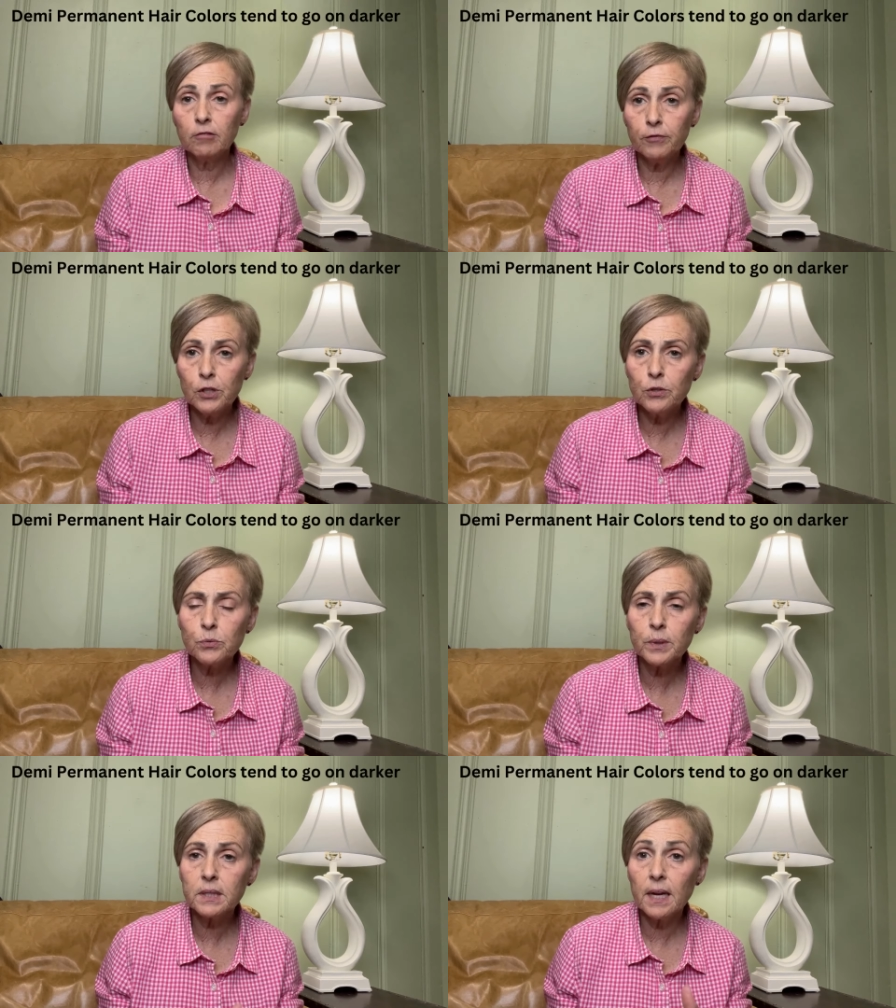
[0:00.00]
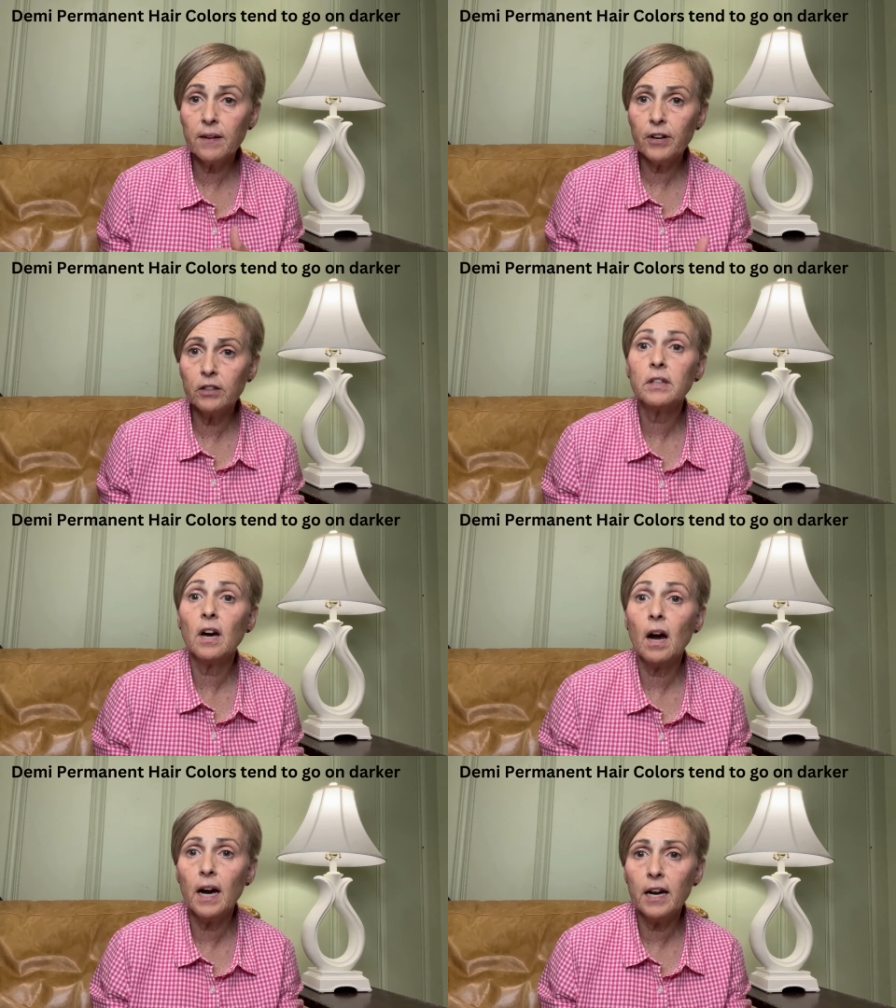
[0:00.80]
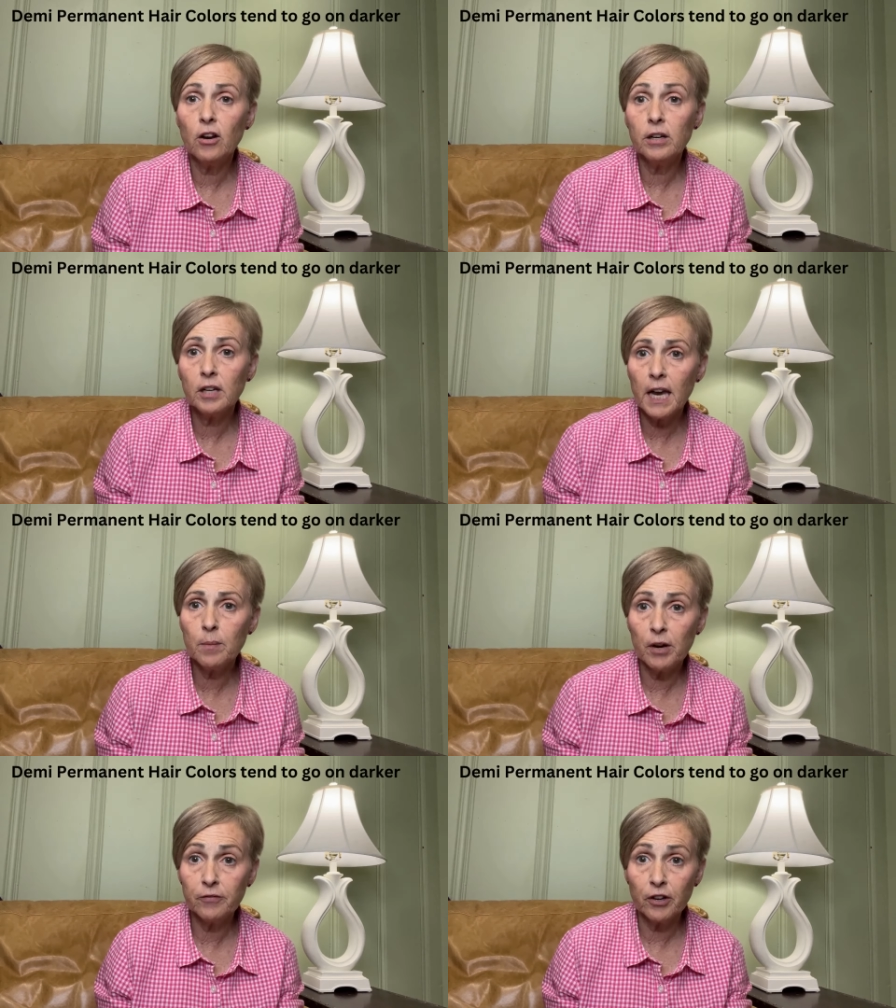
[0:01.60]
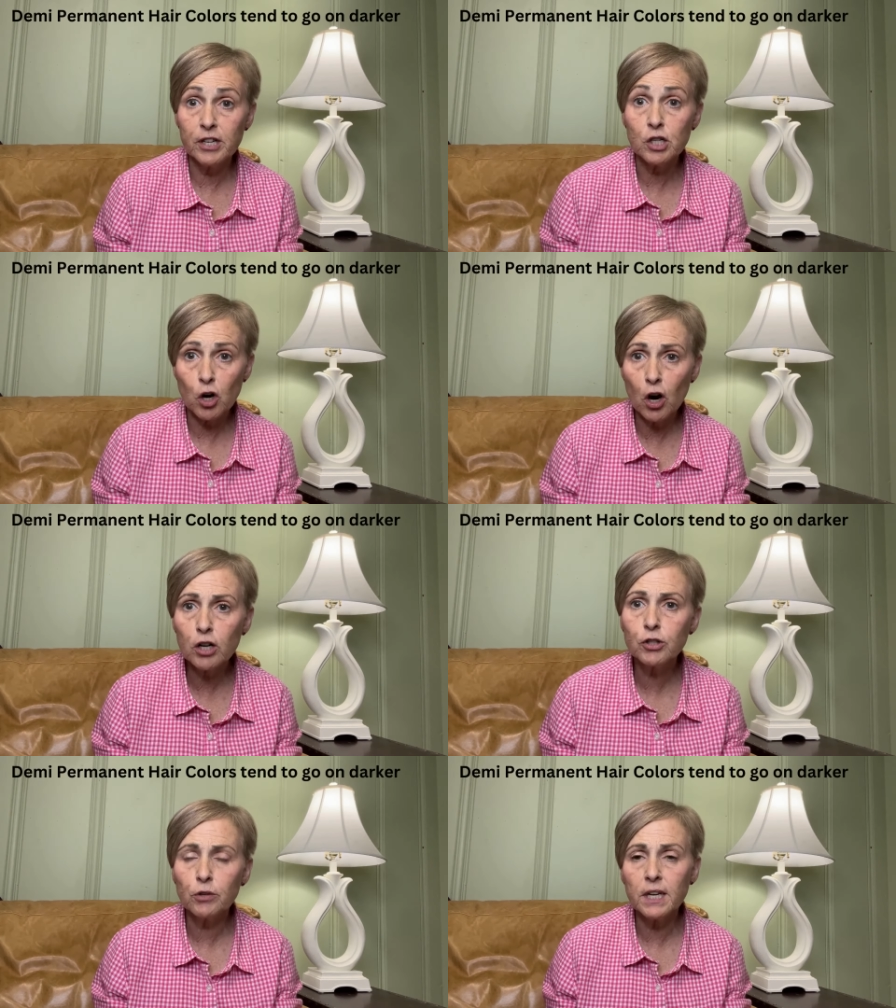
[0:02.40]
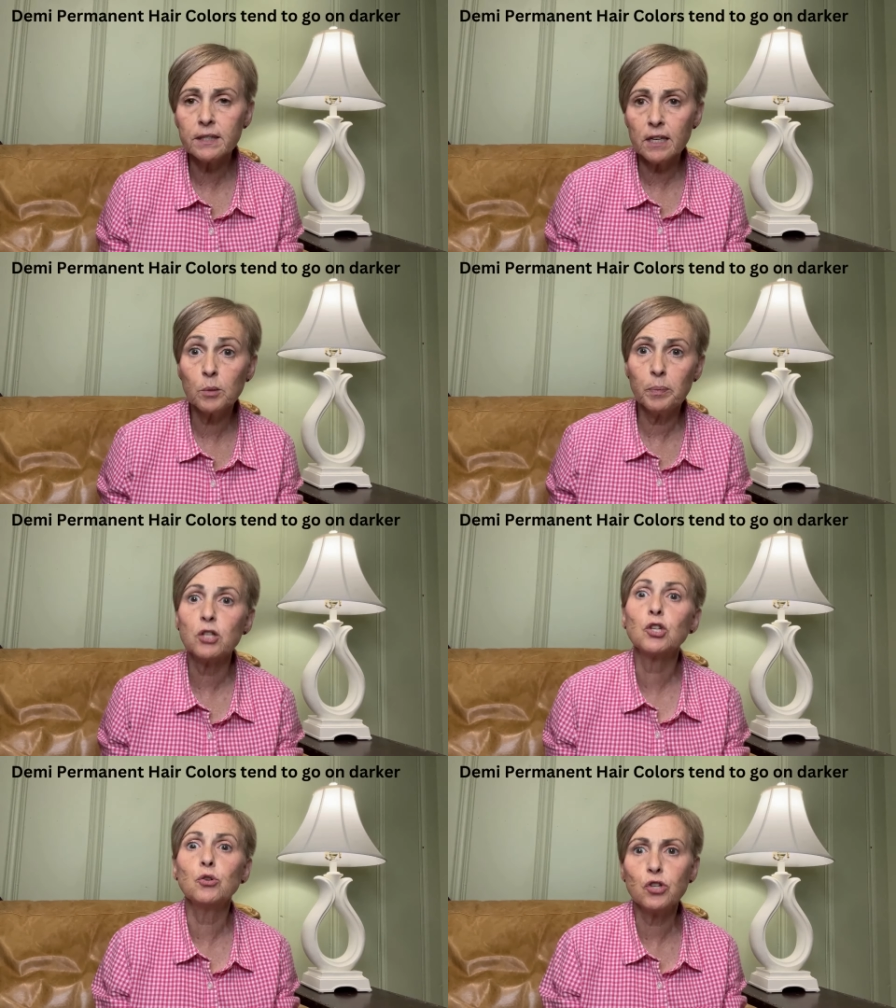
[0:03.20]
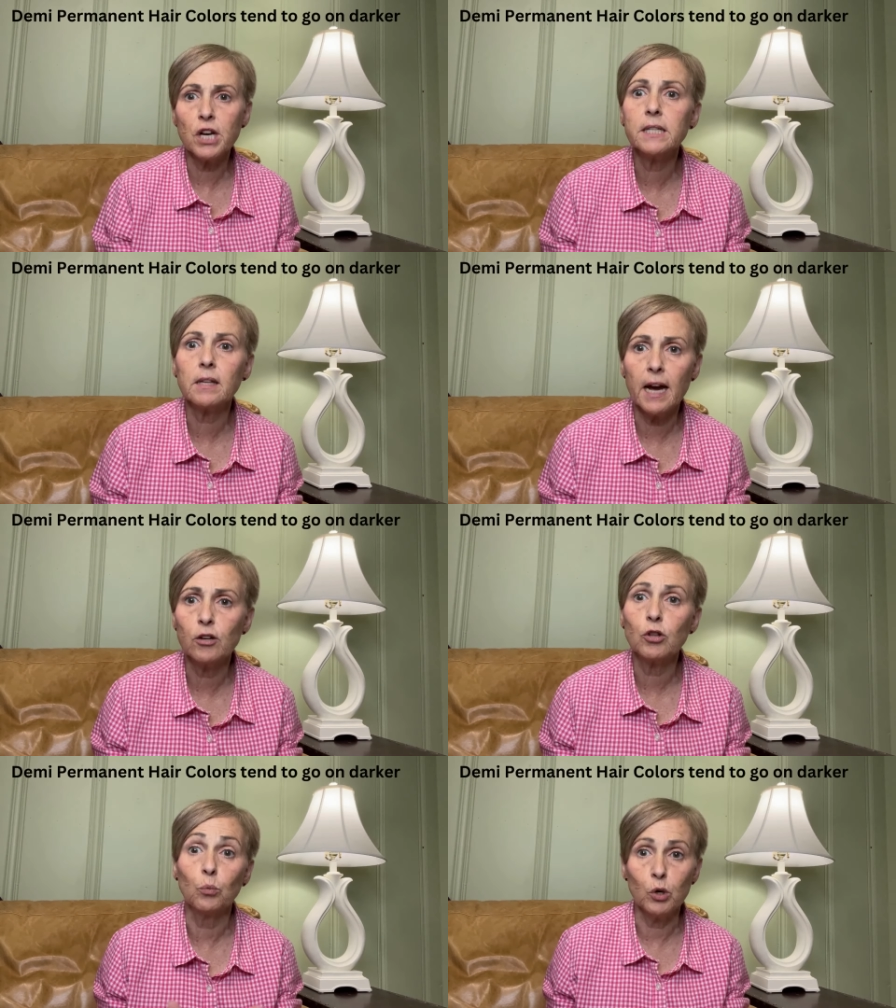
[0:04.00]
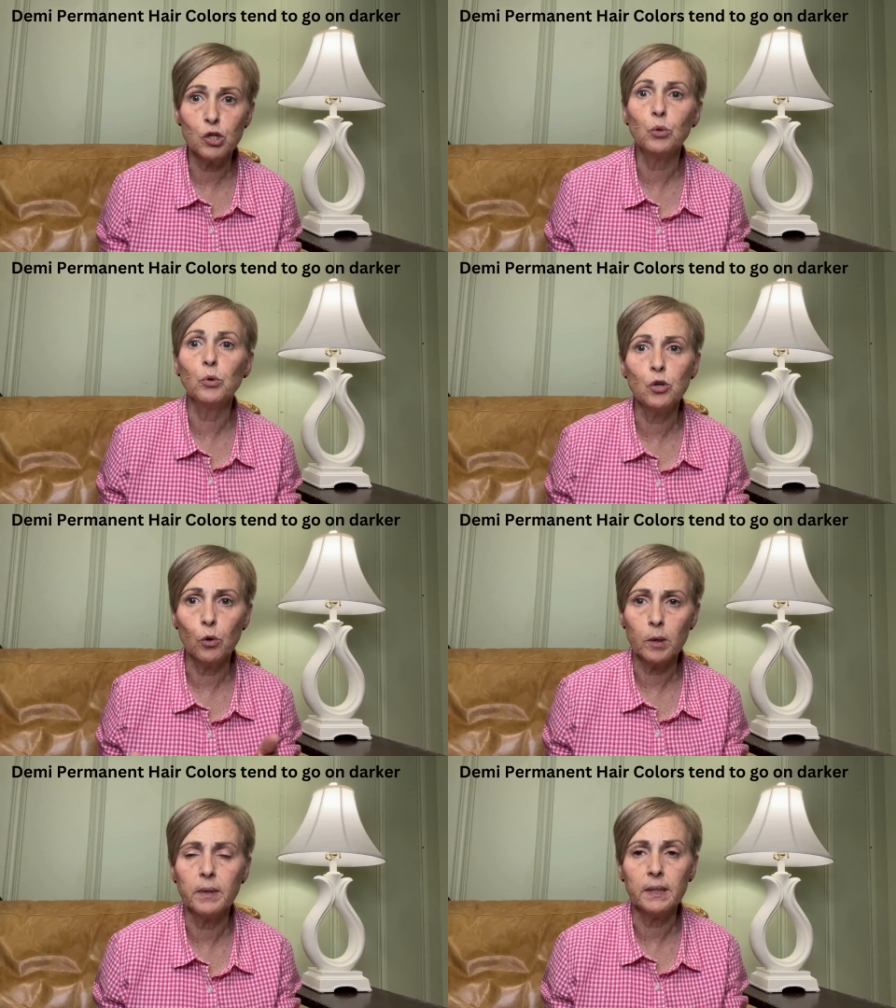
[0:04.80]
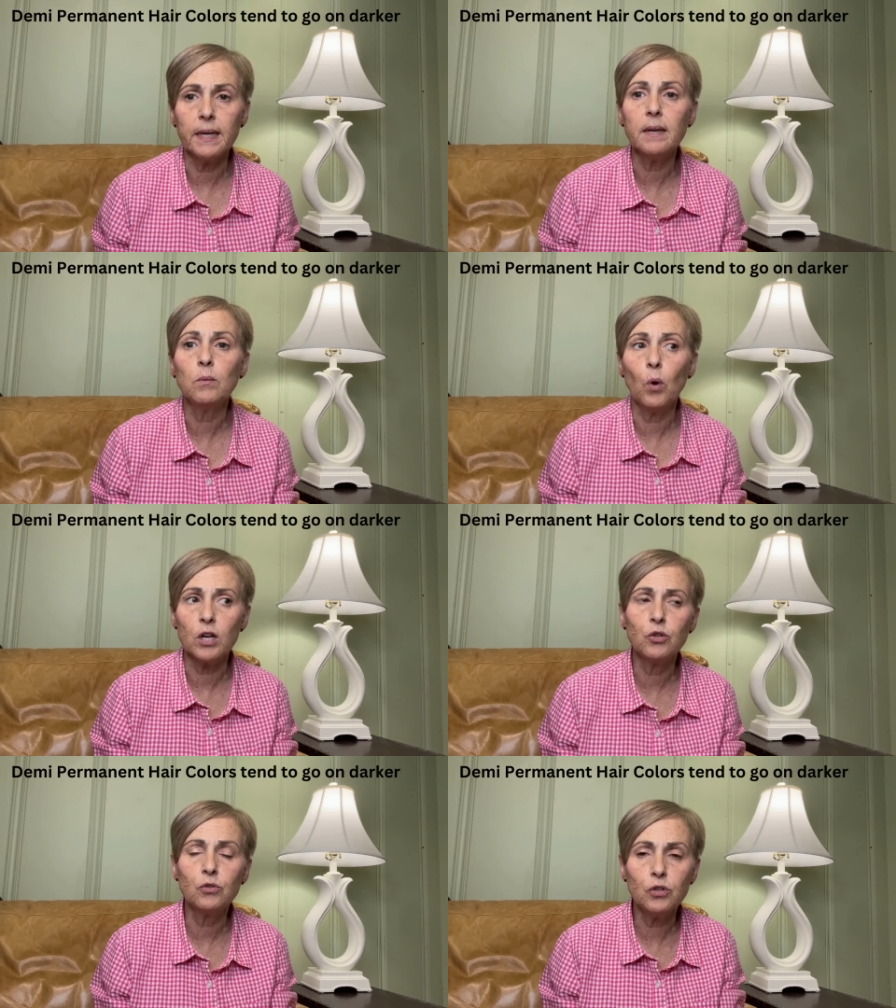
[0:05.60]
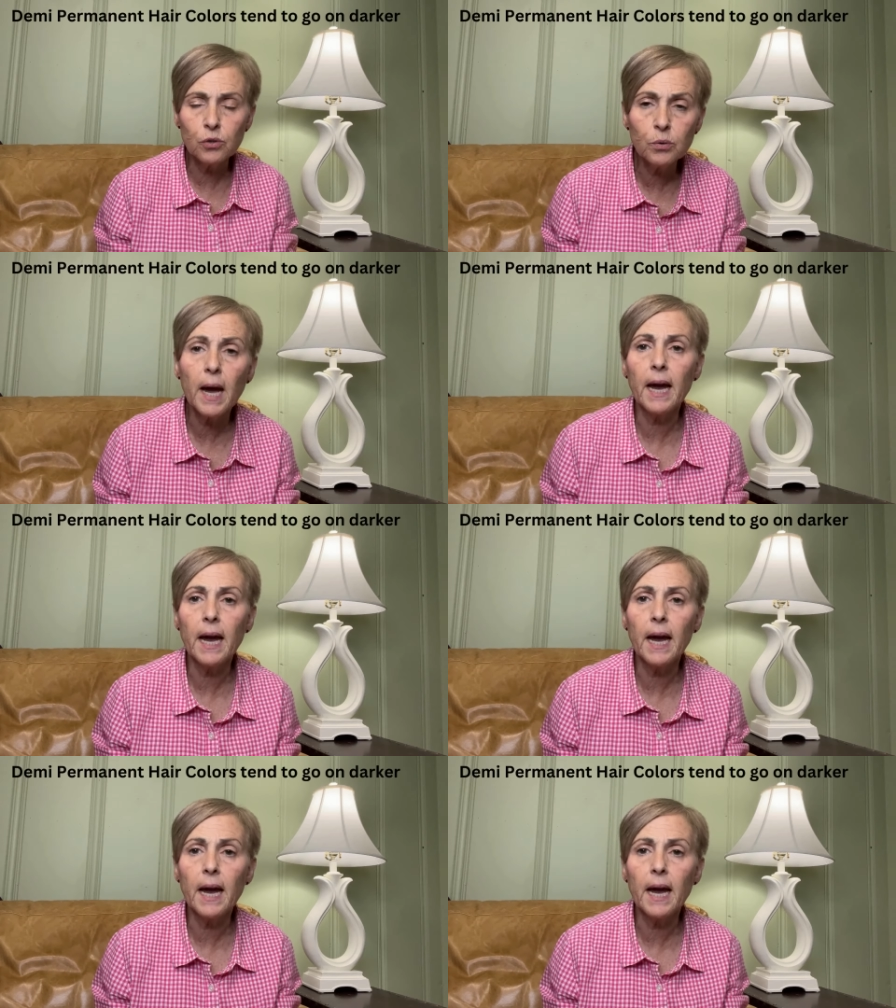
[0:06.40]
reviews was they felt the Ion came on very dark. So they said to pick two shades lighter than what you would normally want to do.